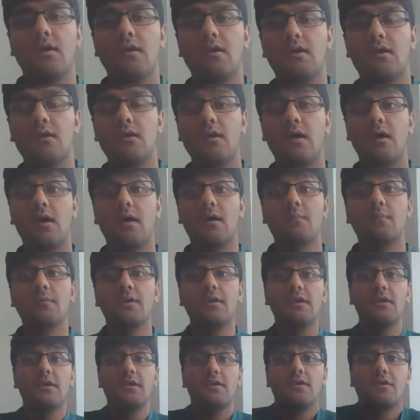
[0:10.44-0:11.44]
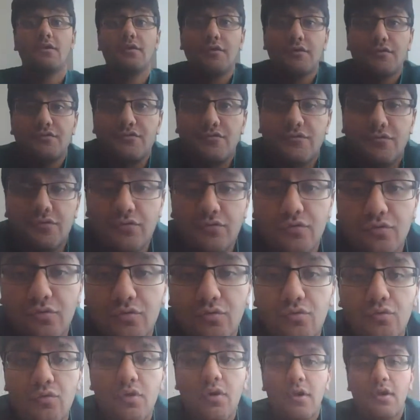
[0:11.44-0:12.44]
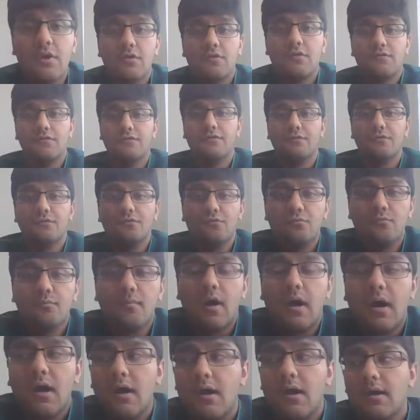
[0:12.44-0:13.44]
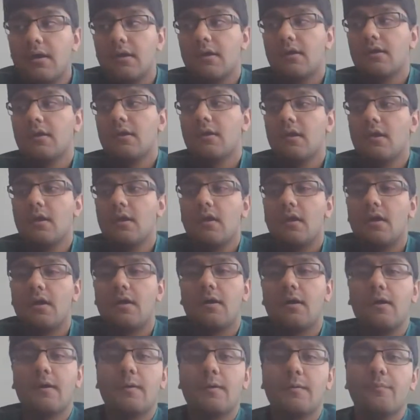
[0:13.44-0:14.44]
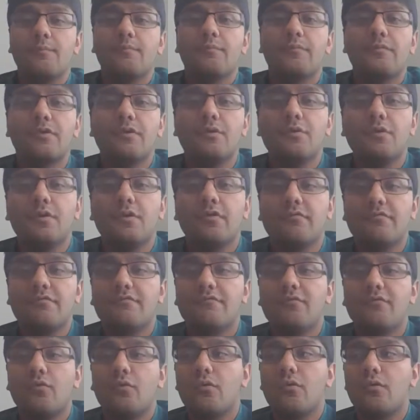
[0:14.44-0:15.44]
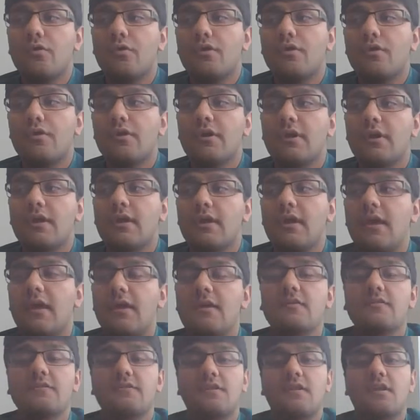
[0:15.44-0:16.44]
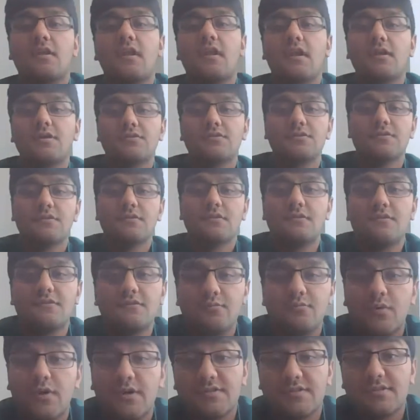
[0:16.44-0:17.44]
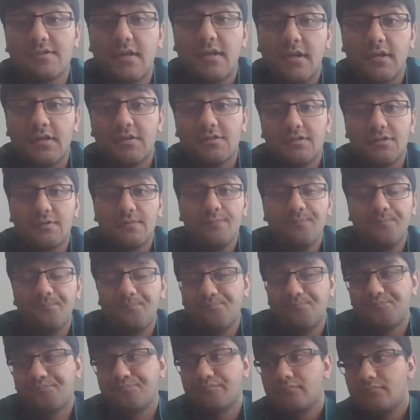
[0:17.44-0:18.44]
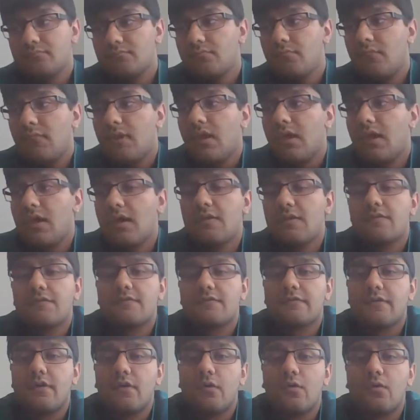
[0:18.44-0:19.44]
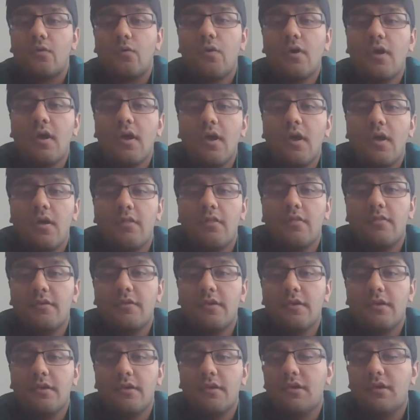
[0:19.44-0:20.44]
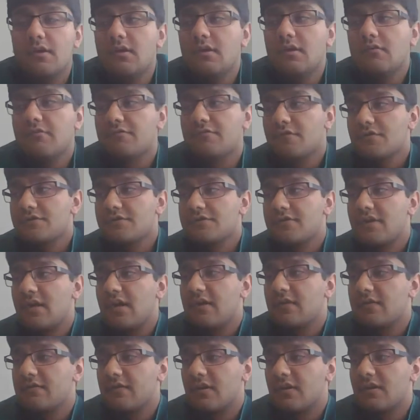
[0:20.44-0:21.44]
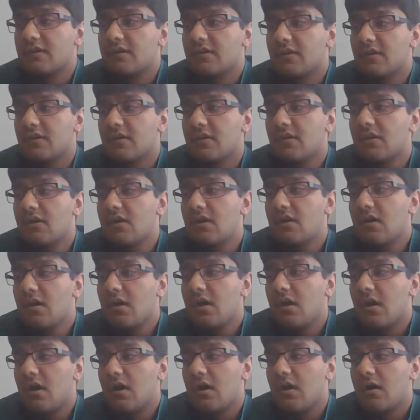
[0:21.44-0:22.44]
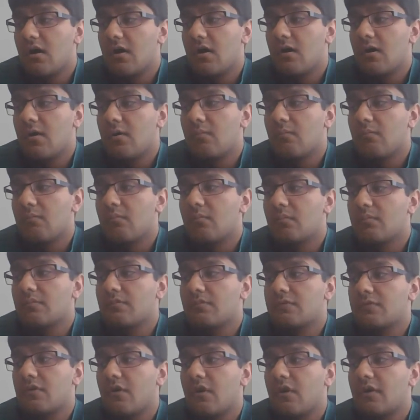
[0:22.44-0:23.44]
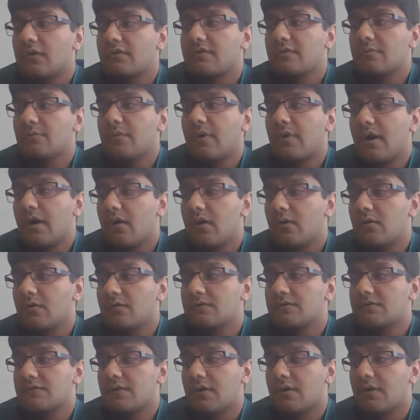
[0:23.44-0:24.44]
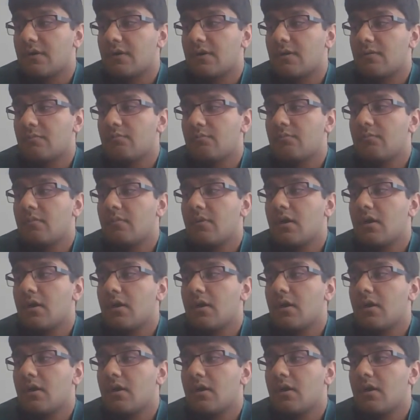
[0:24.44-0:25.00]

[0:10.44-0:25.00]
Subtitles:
and I'm here to do my Unit 4 case connections presentation. And so the first case I did talked about uh,